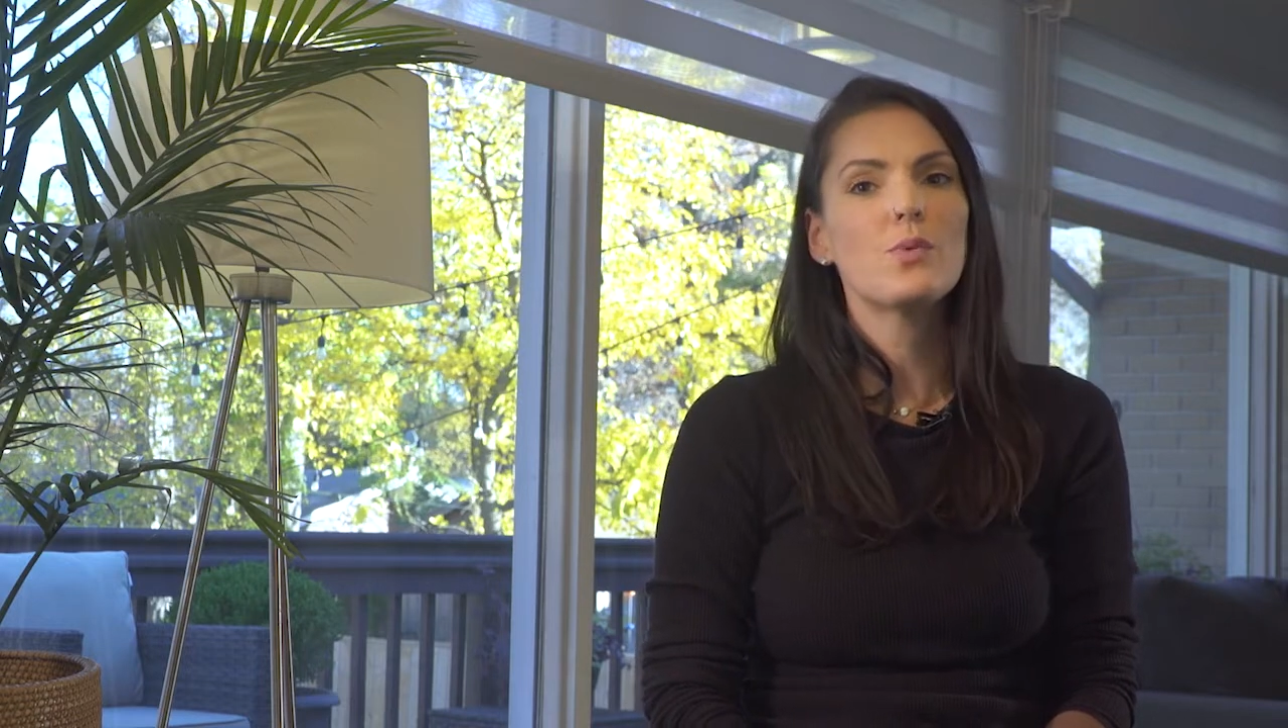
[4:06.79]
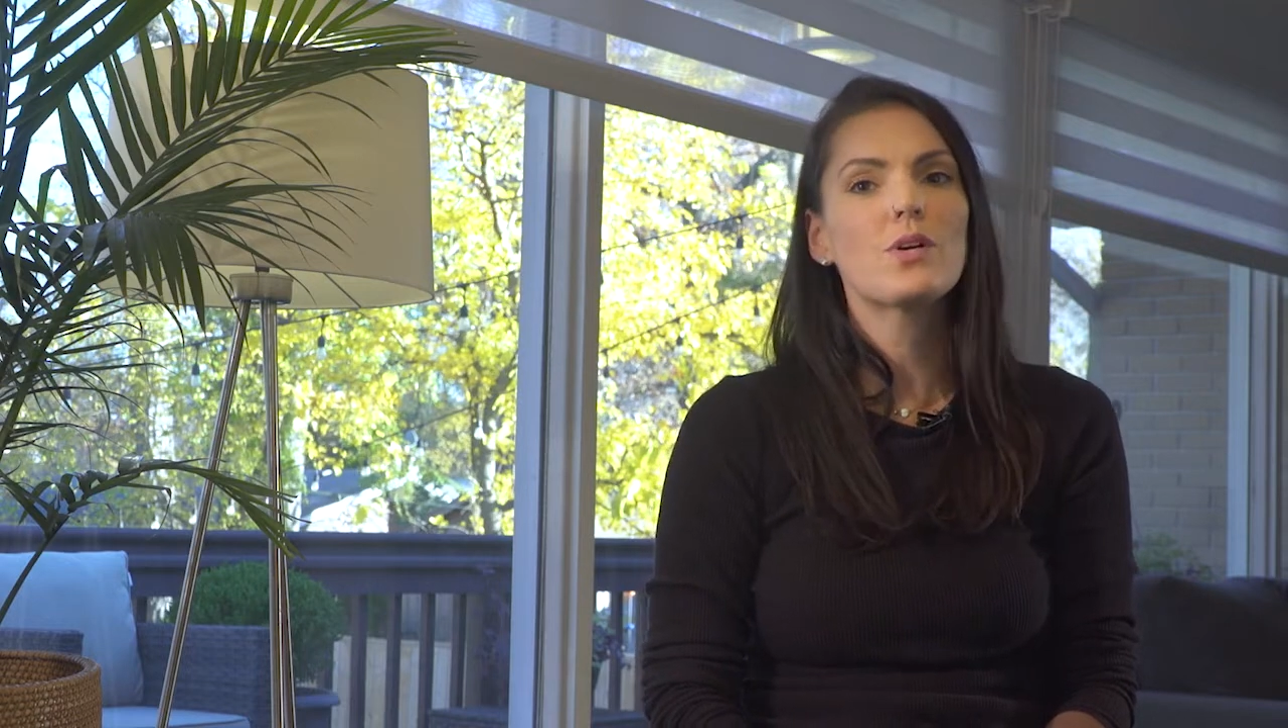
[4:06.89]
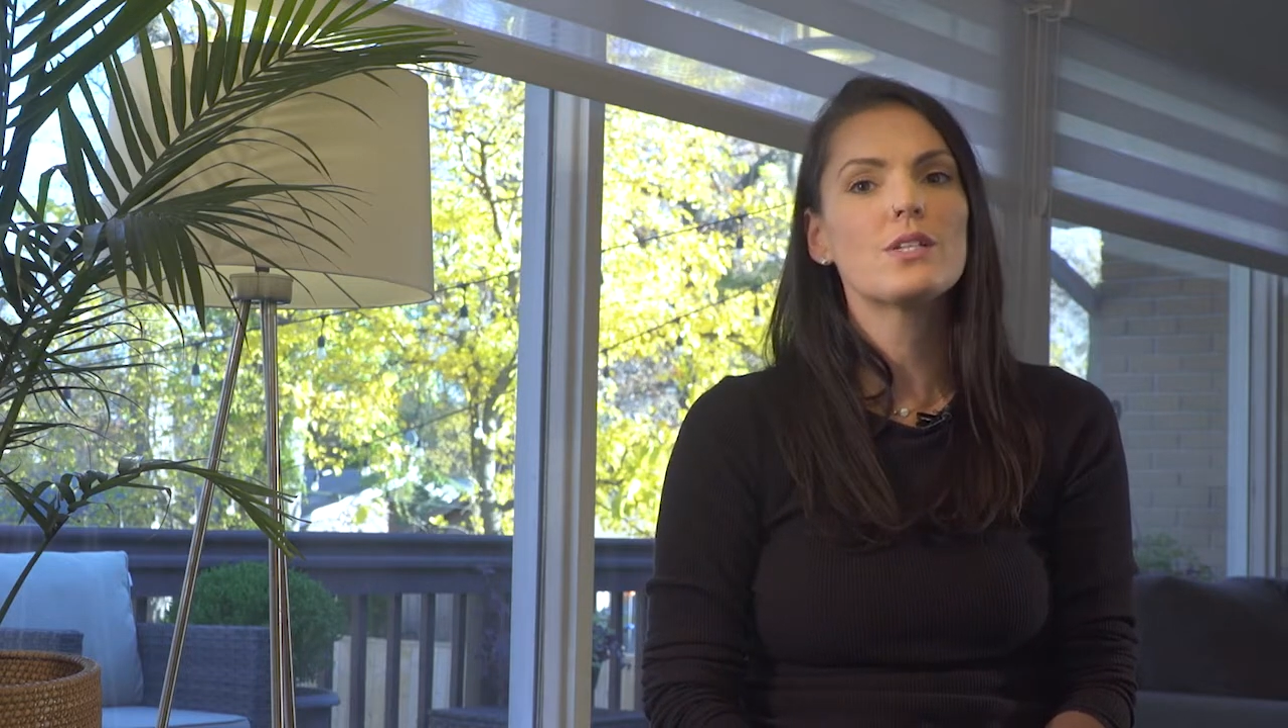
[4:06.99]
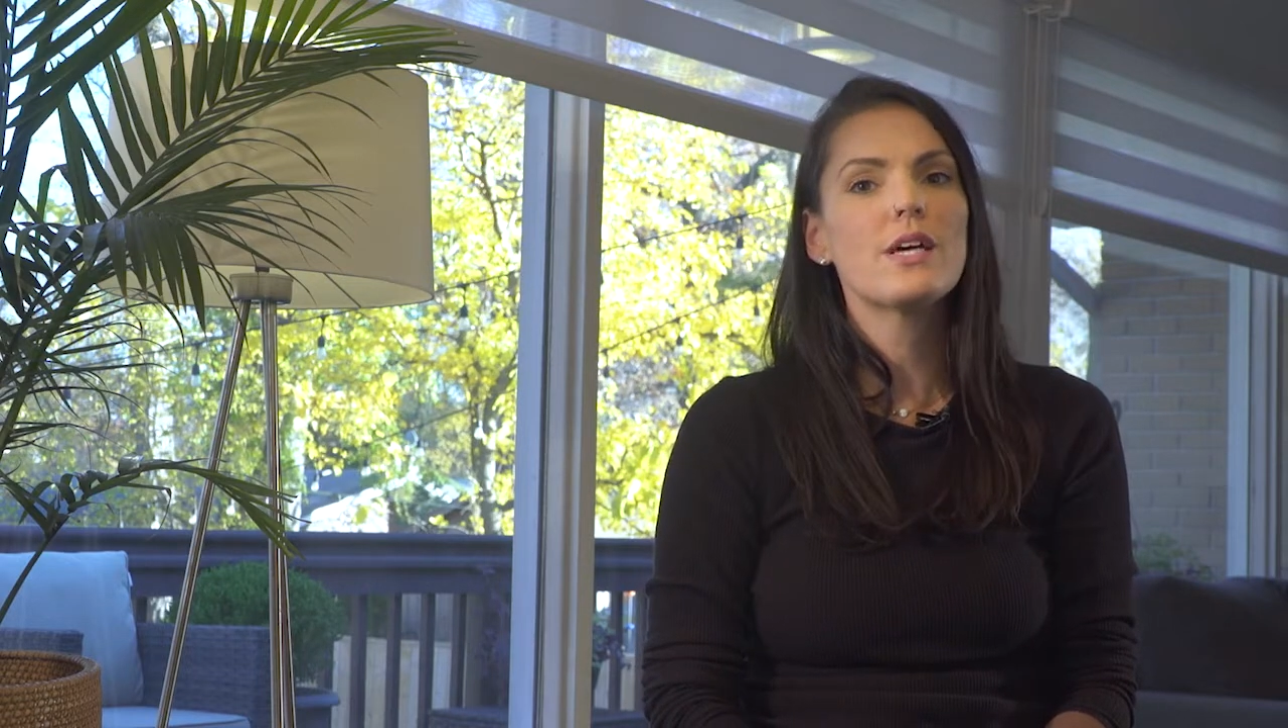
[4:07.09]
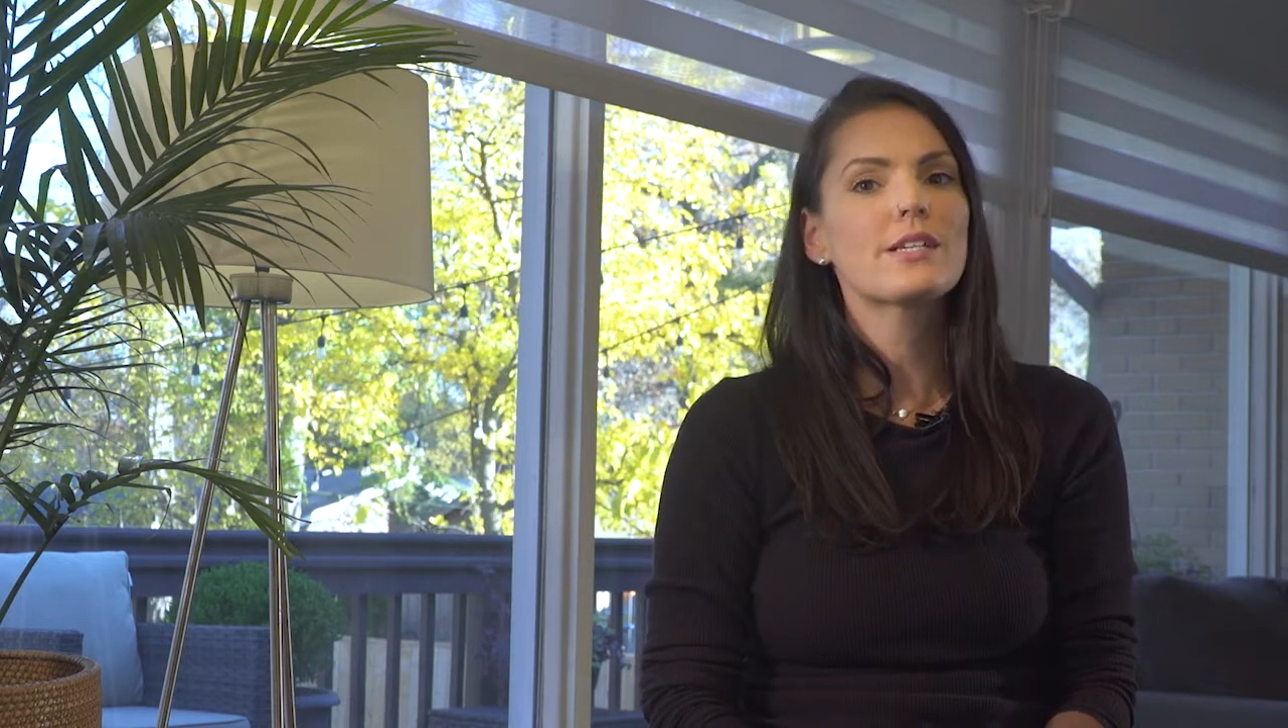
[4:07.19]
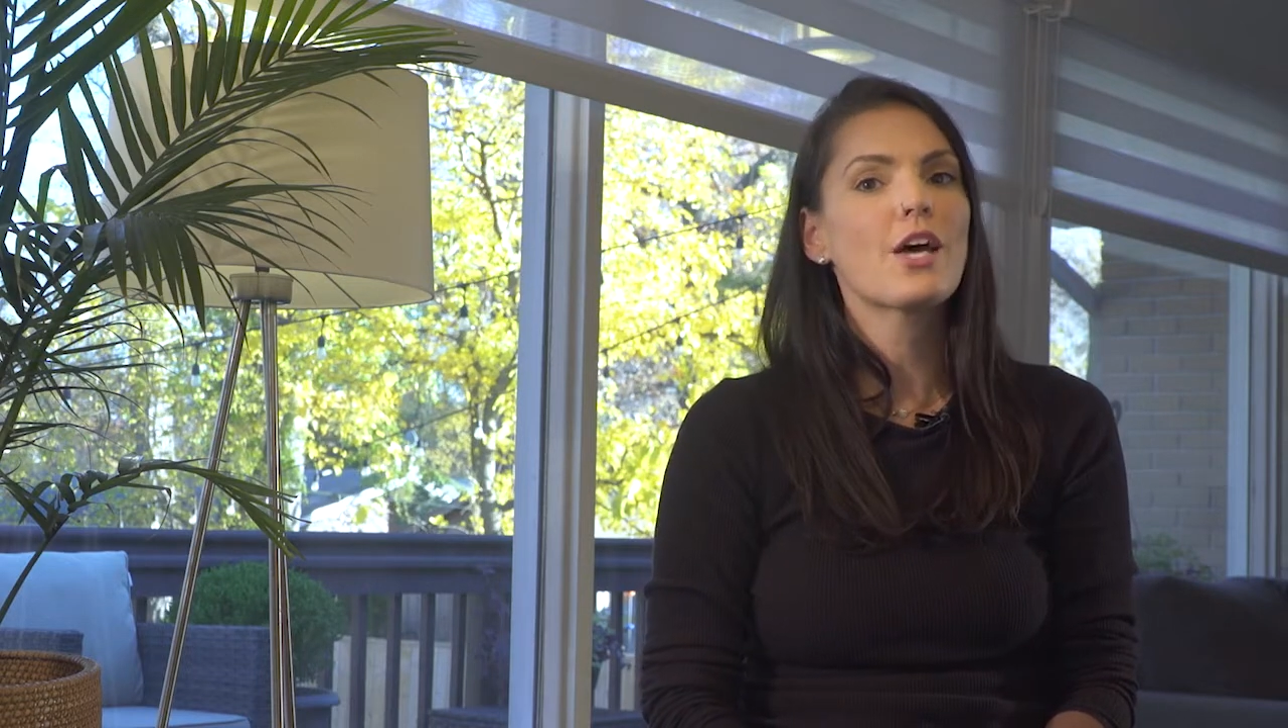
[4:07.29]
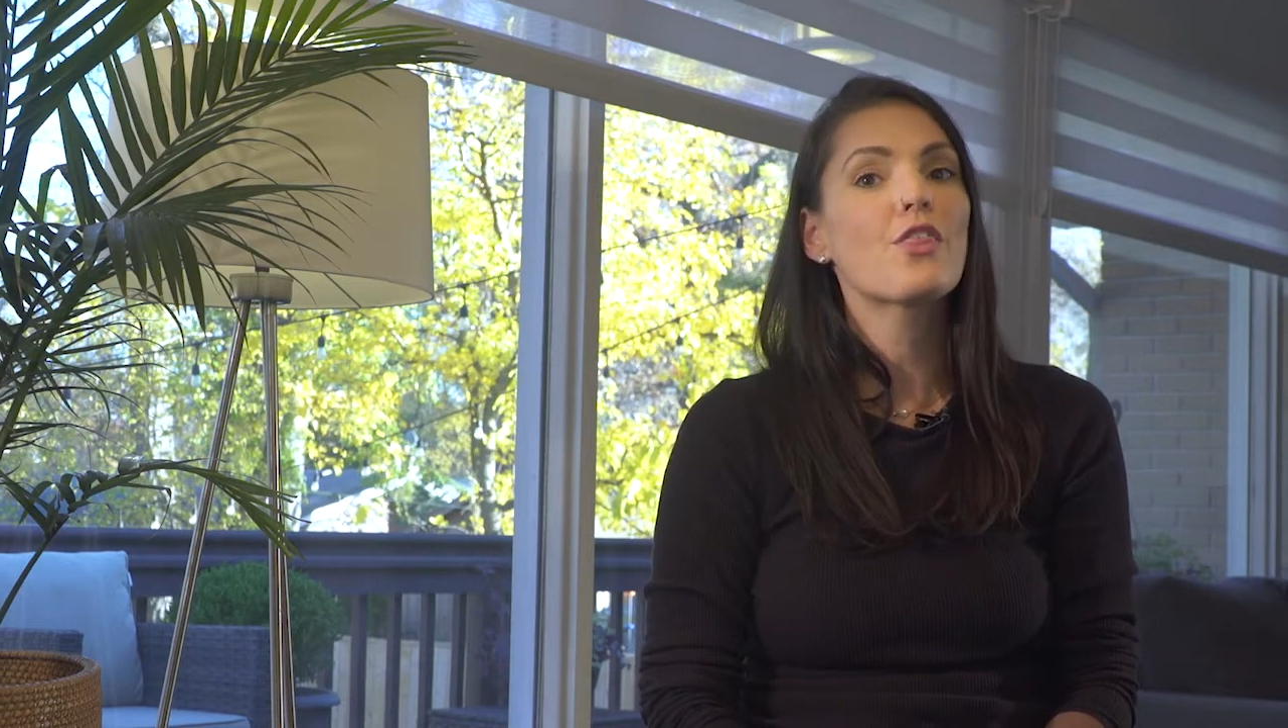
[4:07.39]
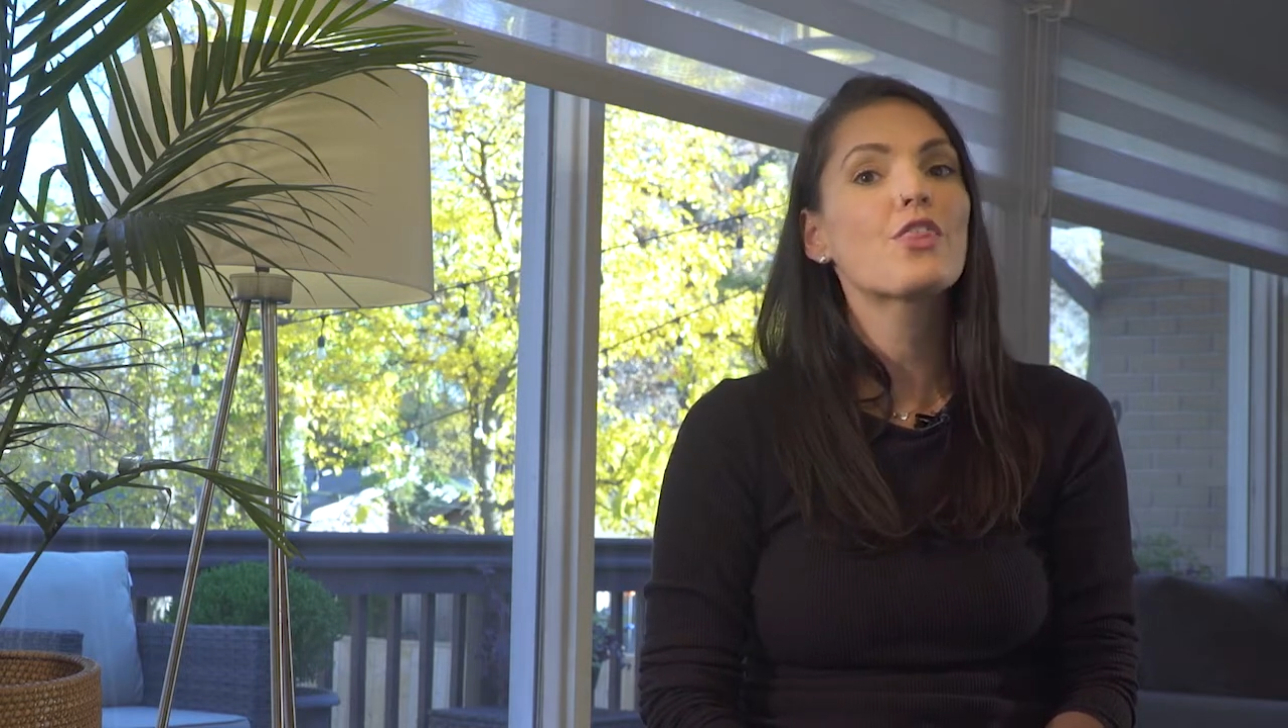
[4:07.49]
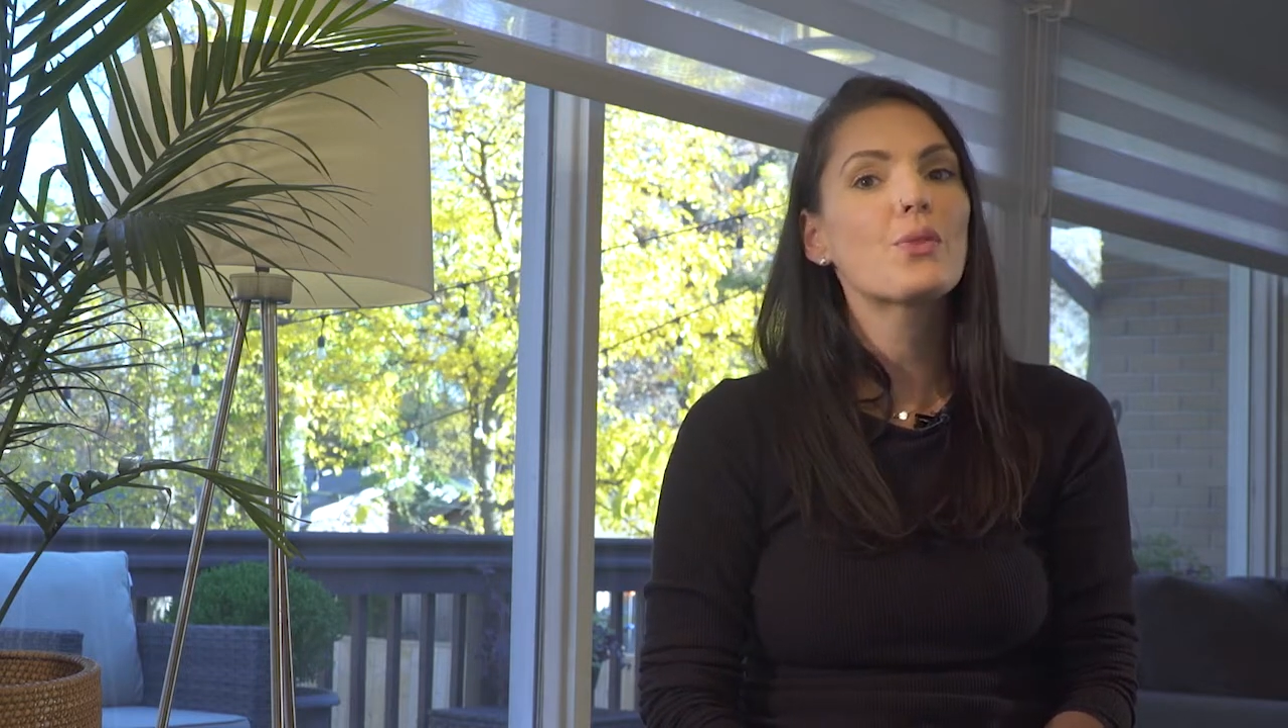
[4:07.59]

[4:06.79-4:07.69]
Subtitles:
conduct a